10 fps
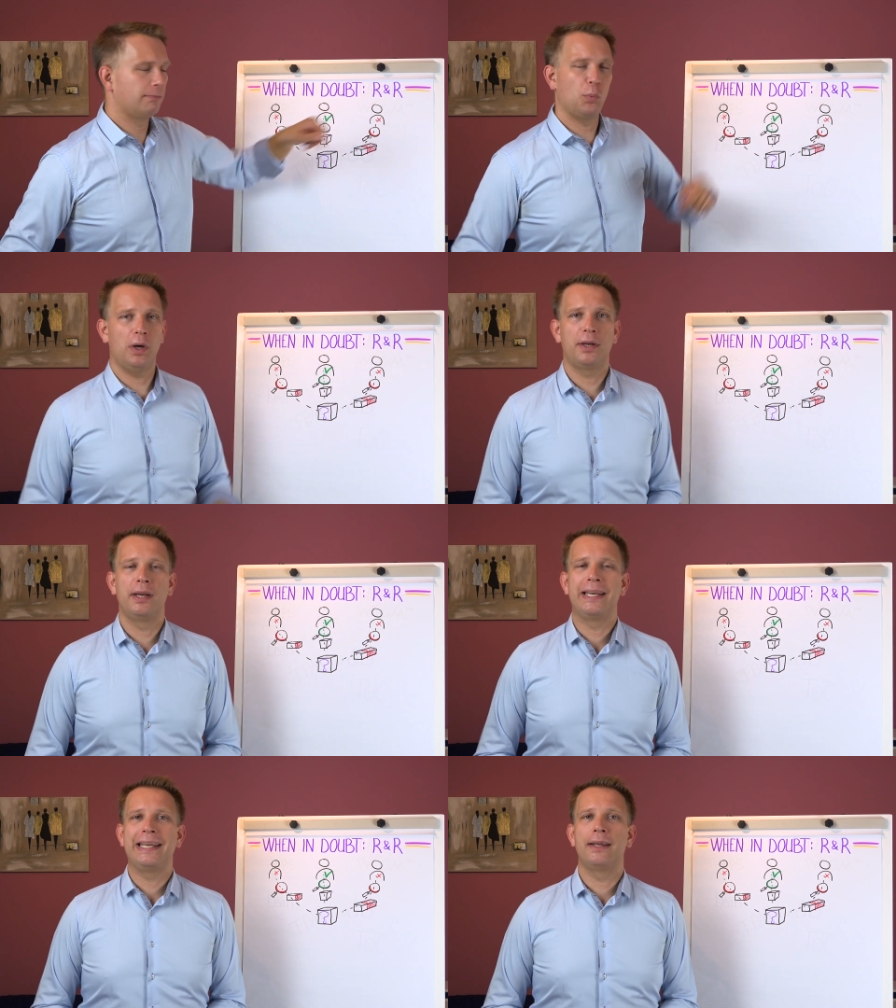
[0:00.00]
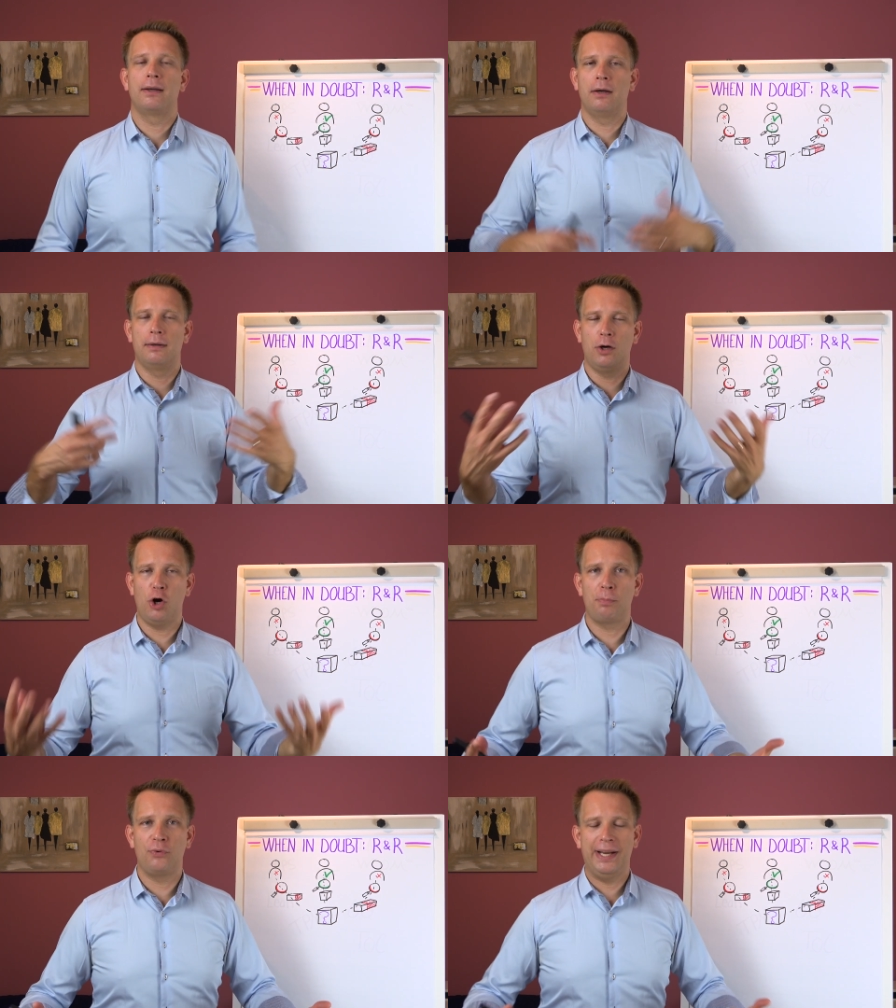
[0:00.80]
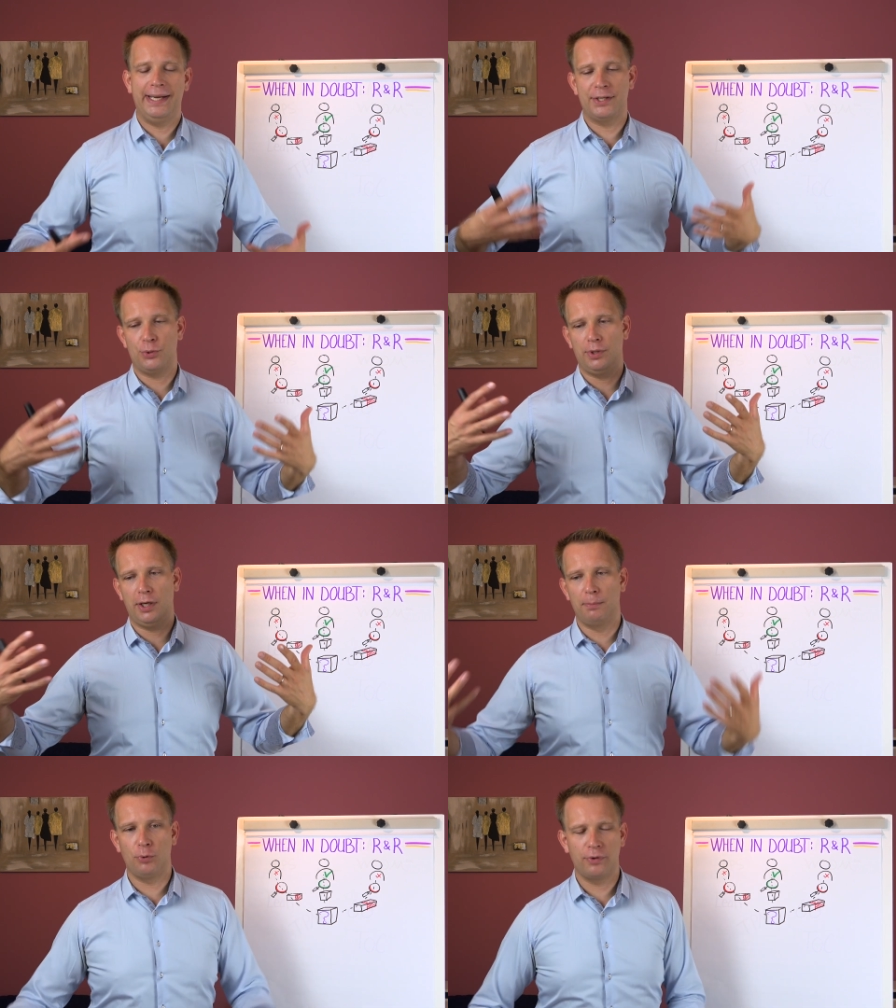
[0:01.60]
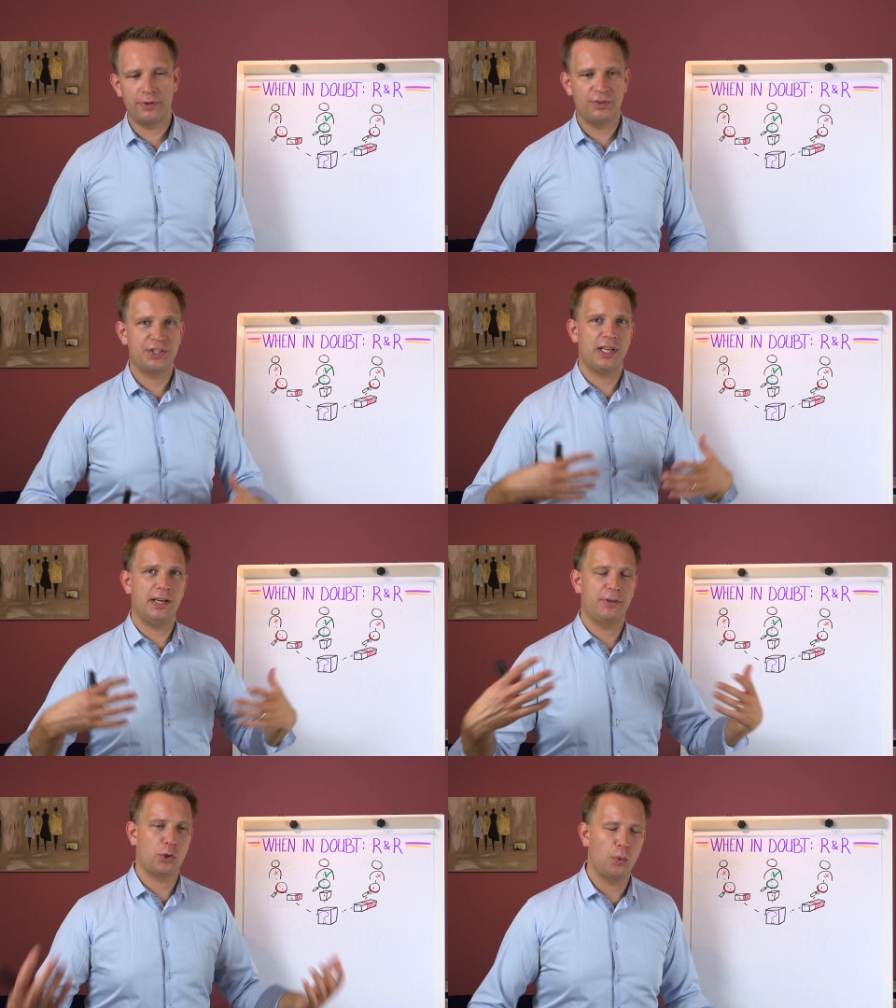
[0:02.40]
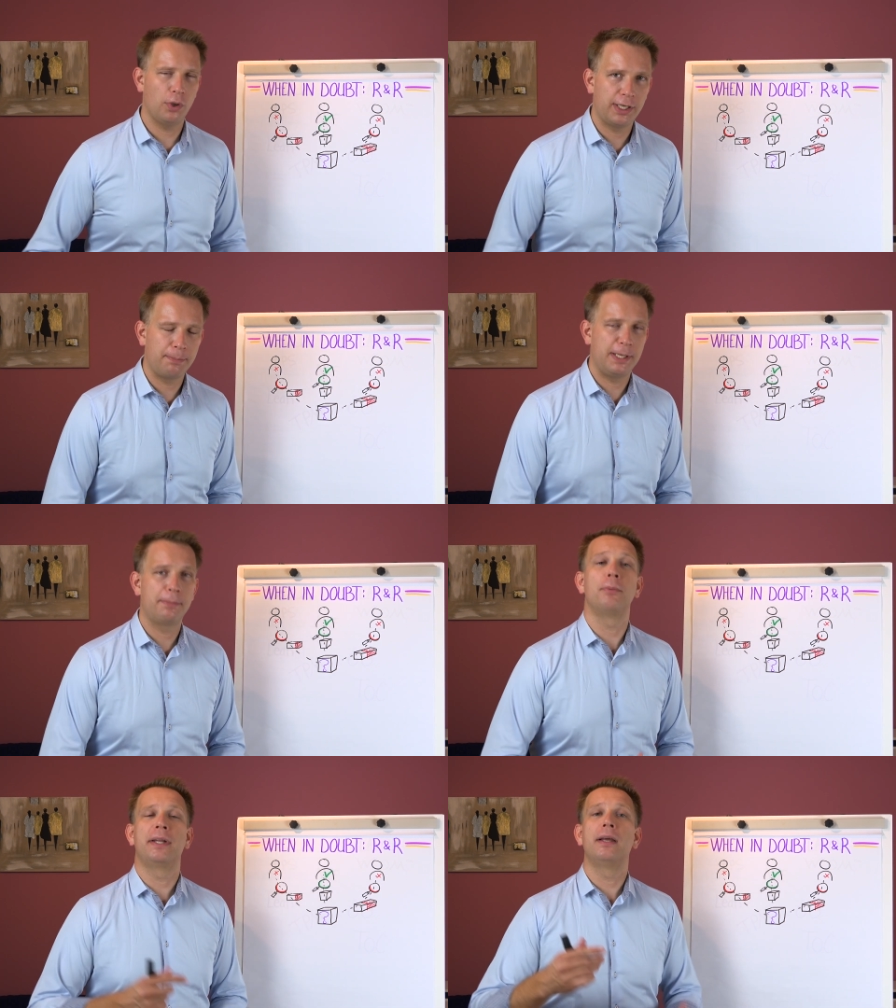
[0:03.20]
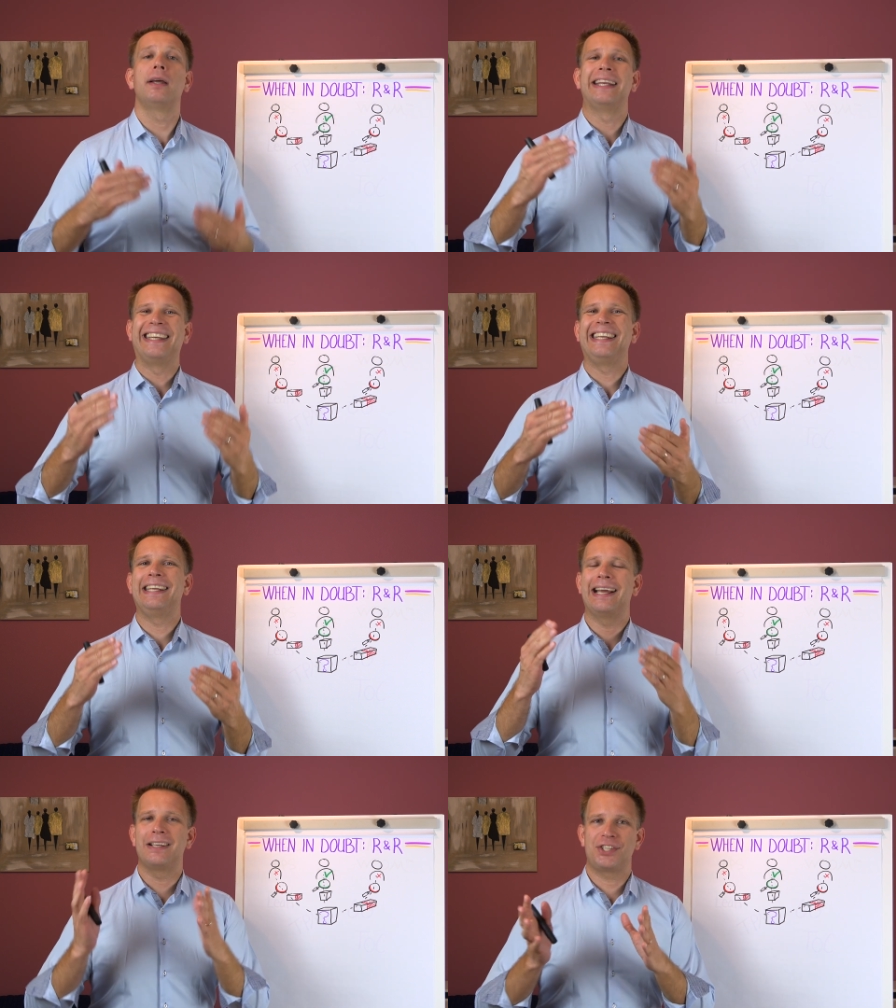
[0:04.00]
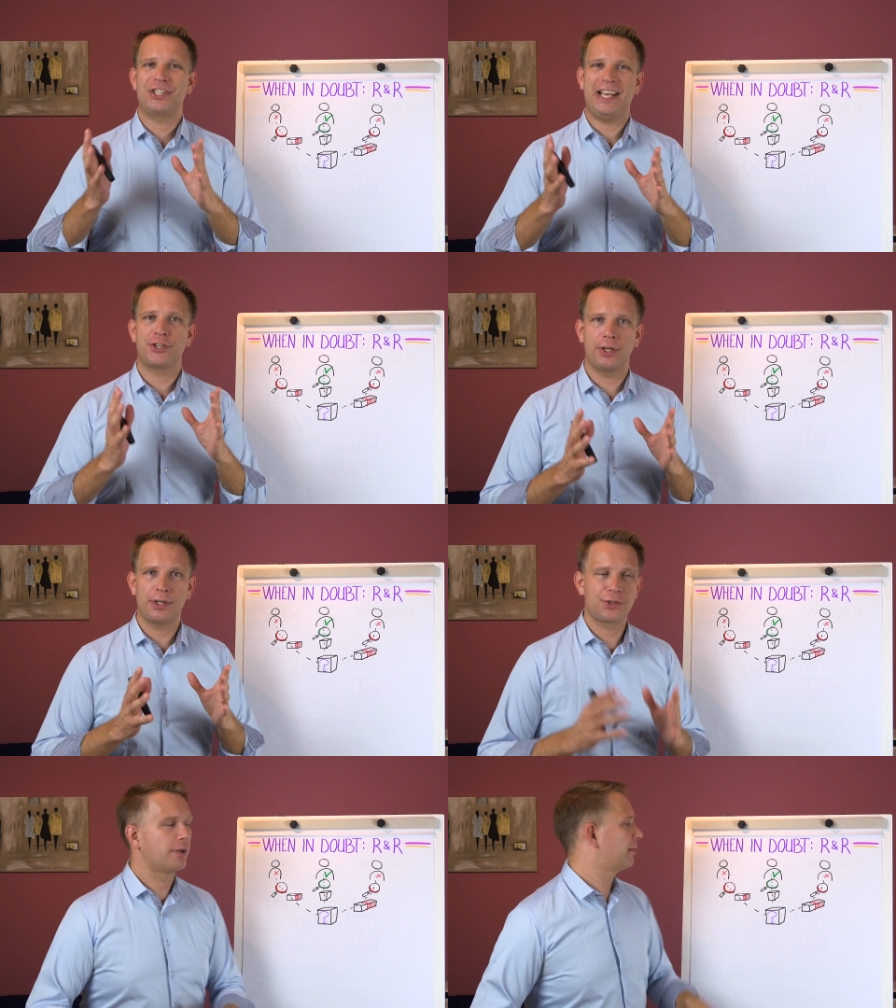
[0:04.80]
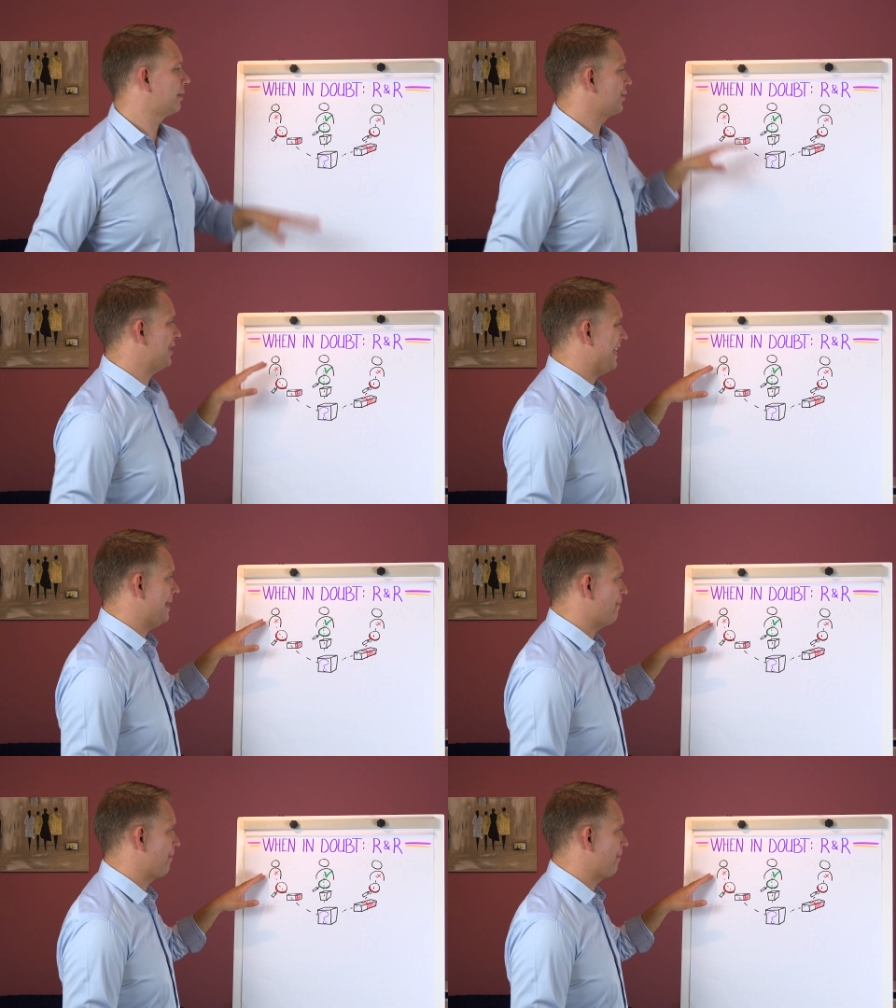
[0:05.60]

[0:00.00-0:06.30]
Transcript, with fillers: what the operators or the laboratory staff, the quality people, but the assessors see.